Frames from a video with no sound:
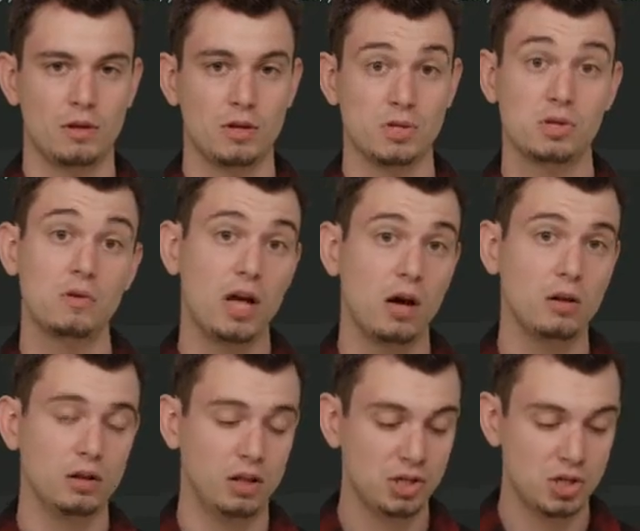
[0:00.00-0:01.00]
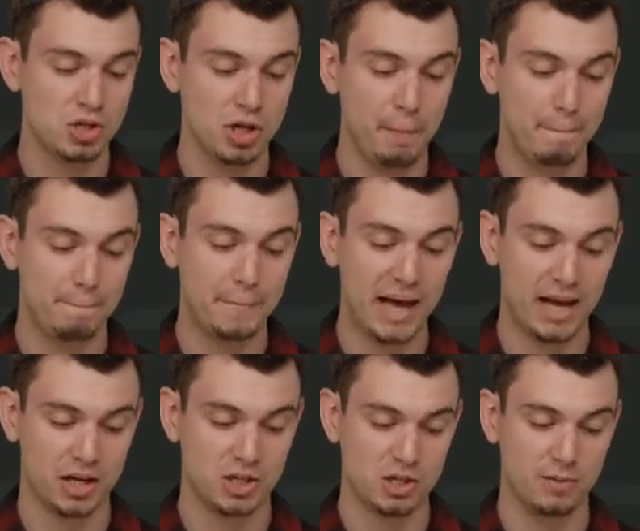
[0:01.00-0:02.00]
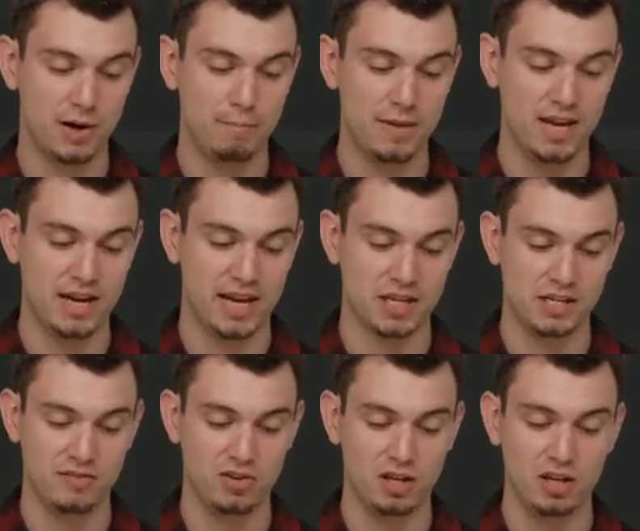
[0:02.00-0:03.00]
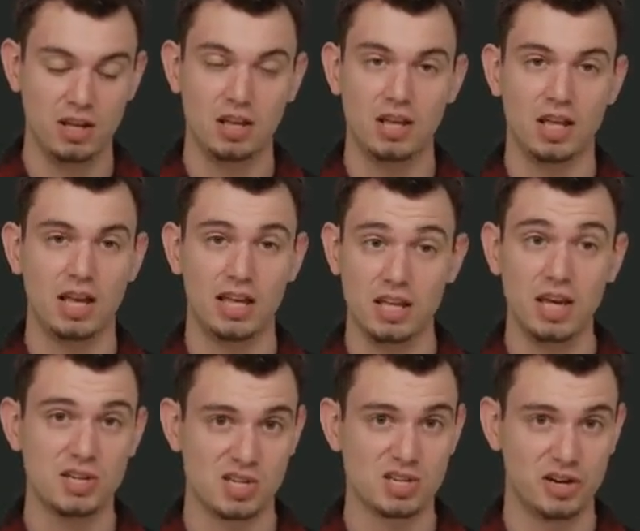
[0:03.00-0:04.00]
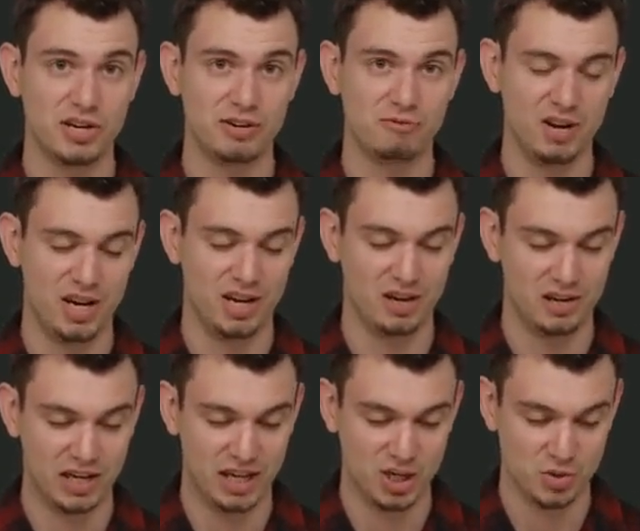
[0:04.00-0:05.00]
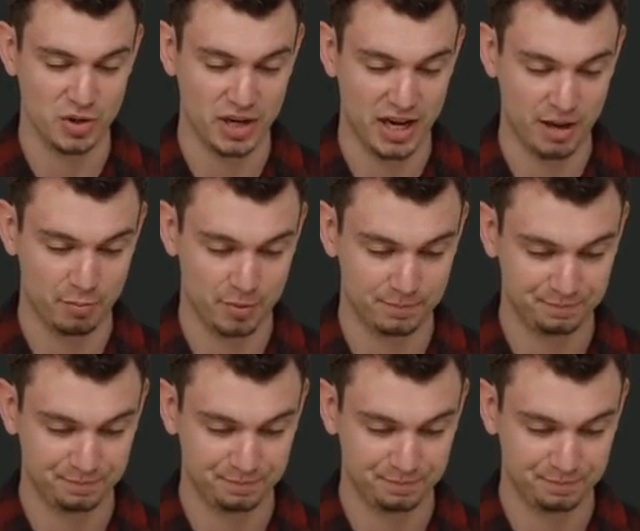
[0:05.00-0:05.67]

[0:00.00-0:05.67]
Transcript: So now let's jump back to our main activity and get started writing our Android app.